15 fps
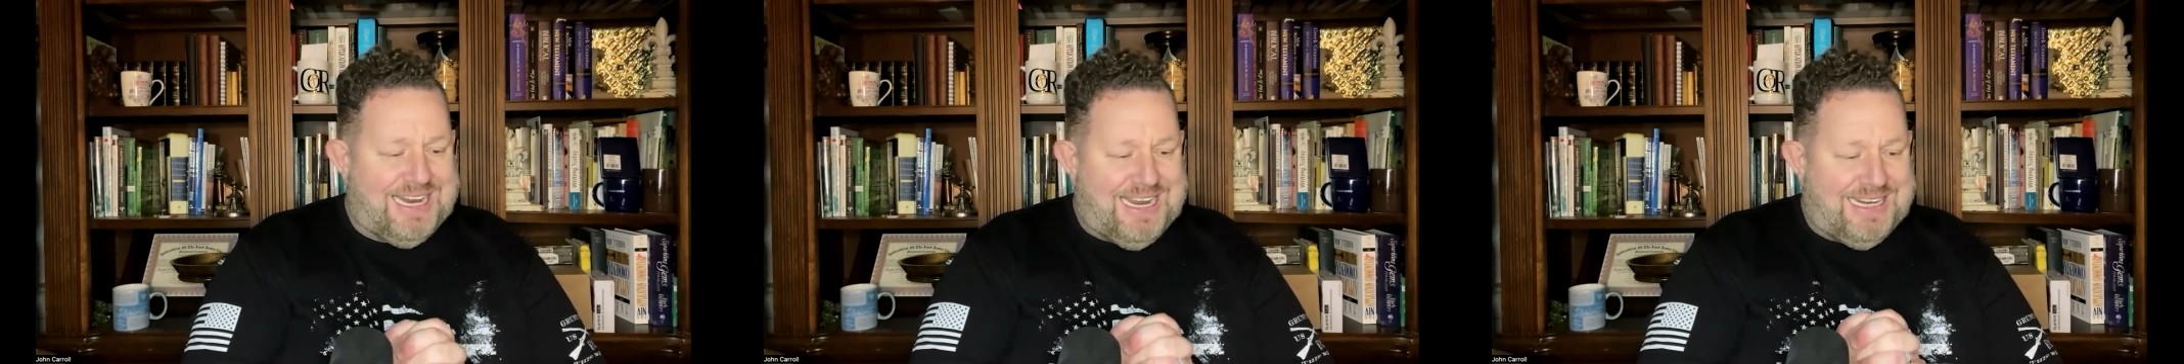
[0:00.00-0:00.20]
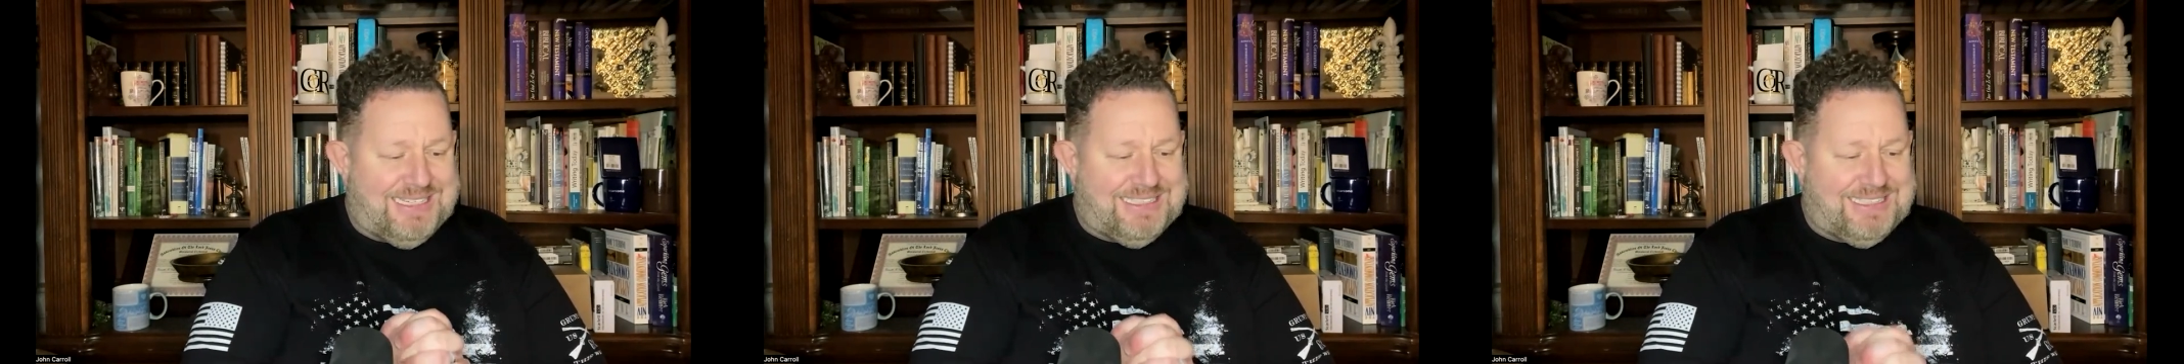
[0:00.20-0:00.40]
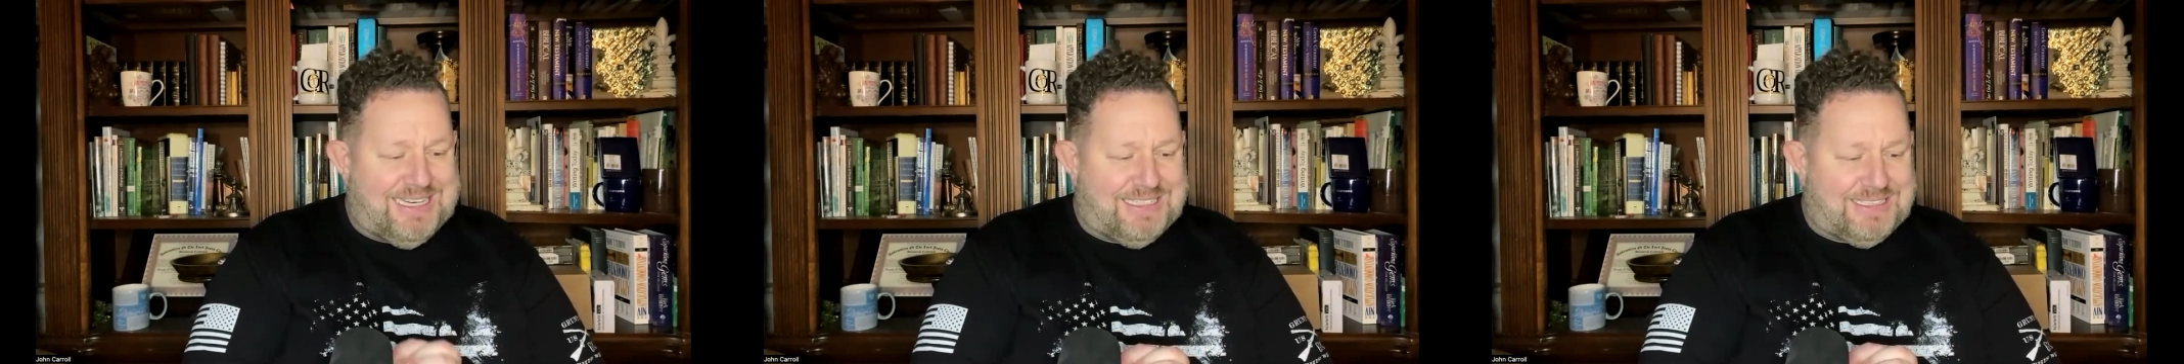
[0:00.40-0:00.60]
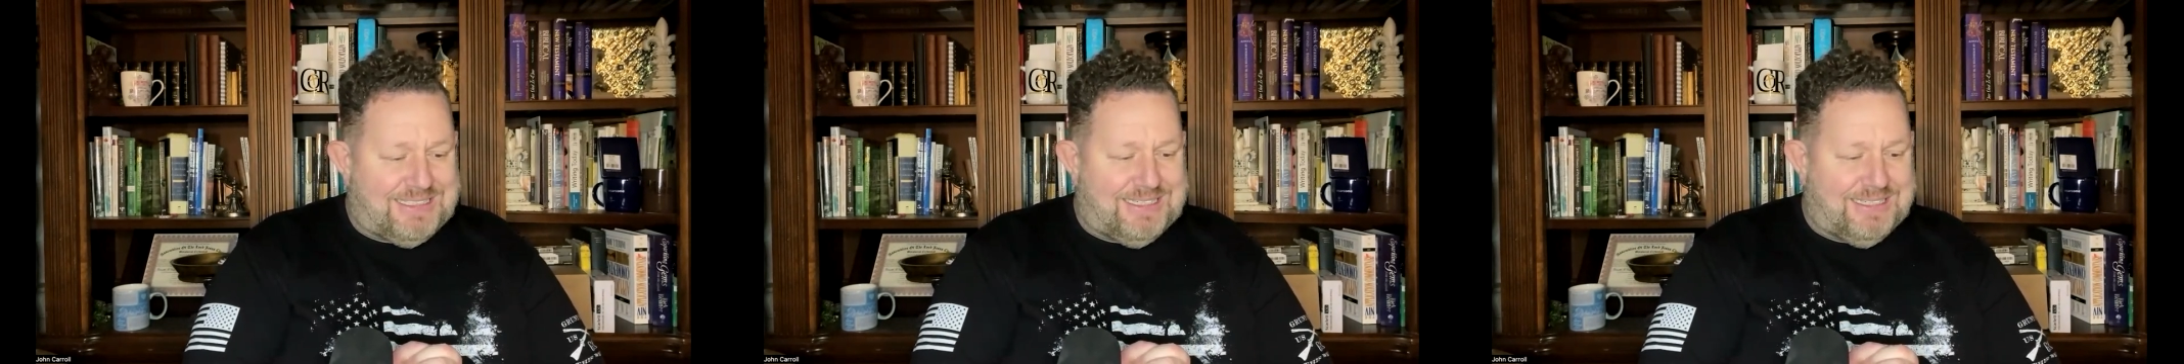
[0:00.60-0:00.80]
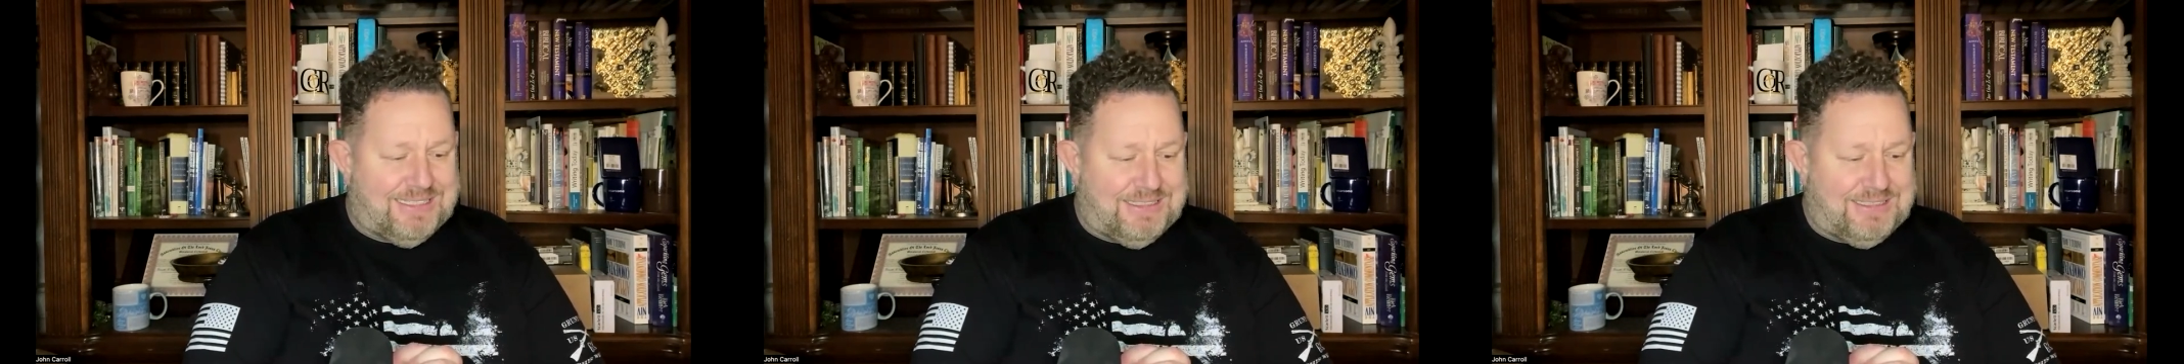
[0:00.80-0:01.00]

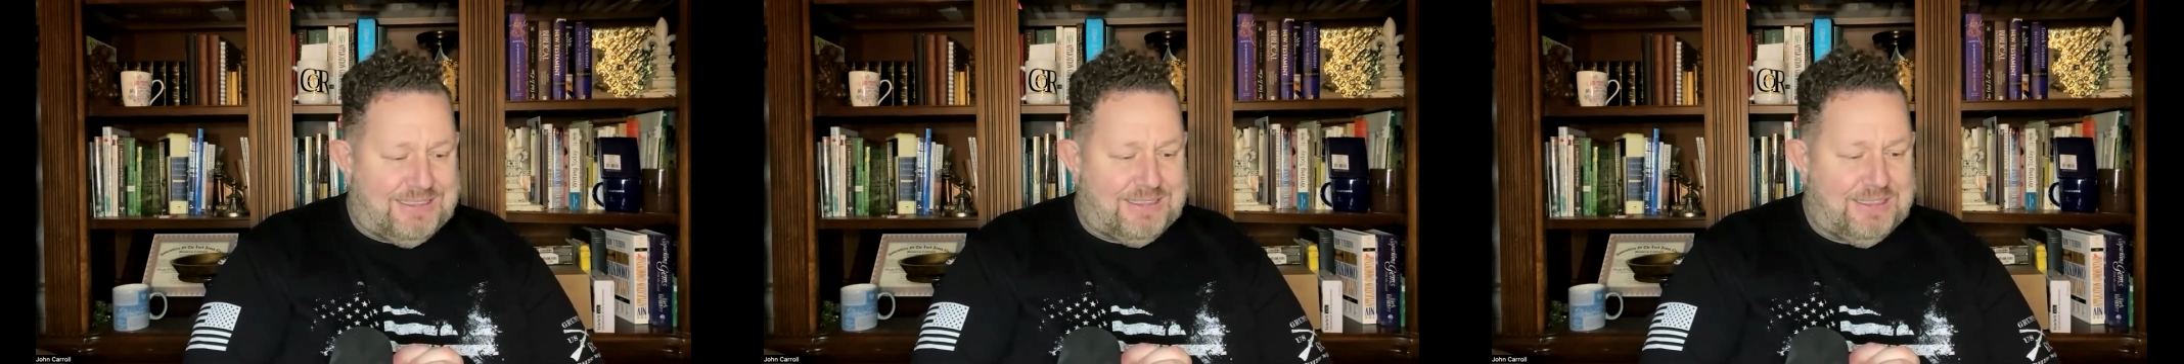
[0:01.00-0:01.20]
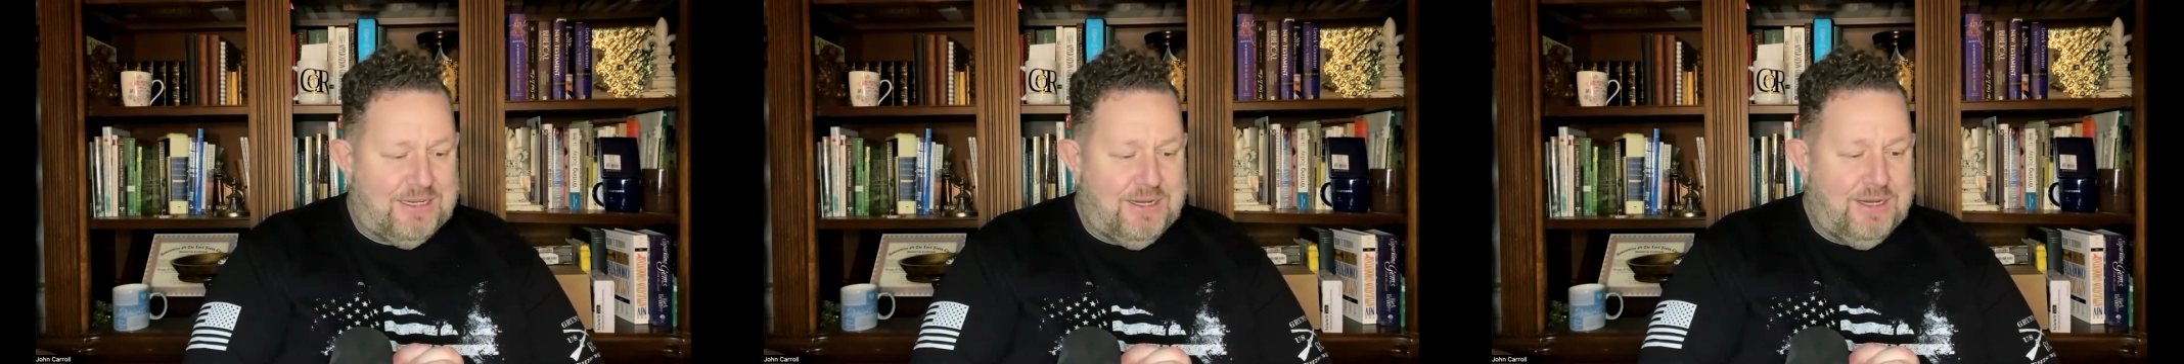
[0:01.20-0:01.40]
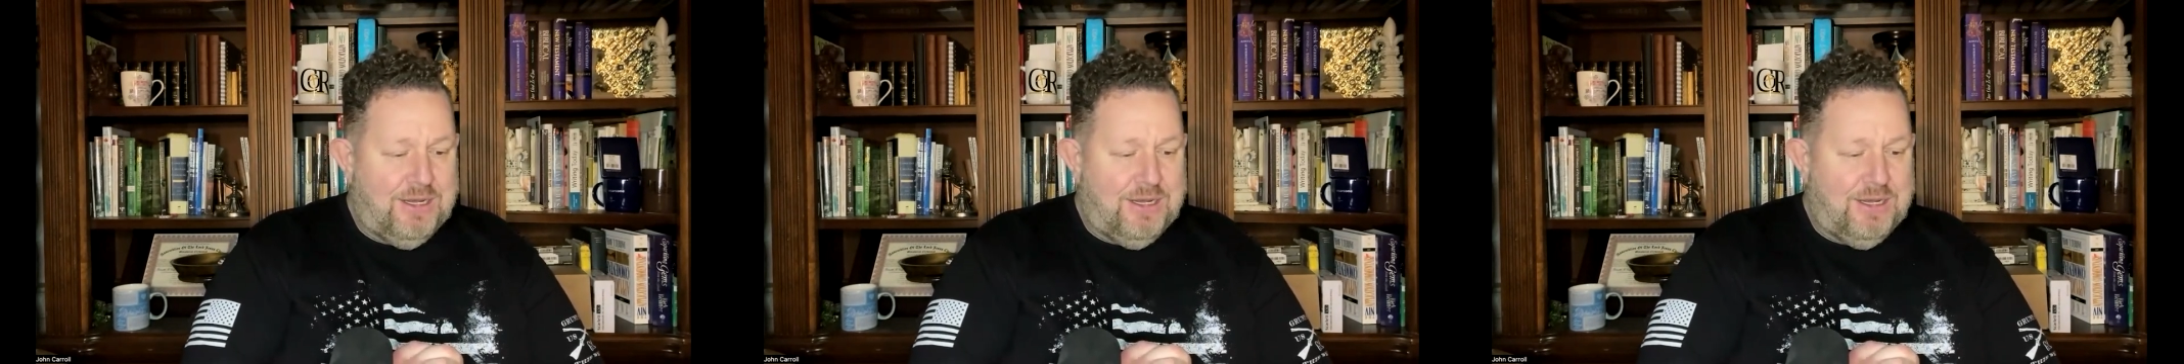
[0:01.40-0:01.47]
existence.